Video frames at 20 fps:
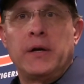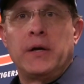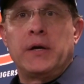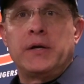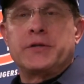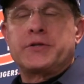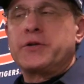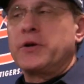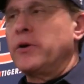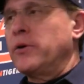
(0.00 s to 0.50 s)

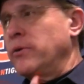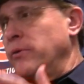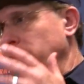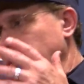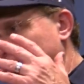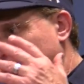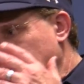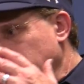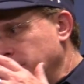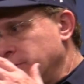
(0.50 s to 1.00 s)
And so
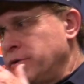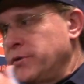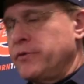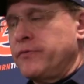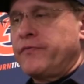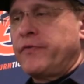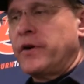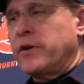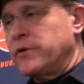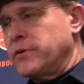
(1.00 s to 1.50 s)
you get
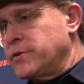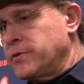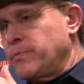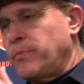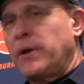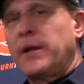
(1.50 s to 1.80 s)
your first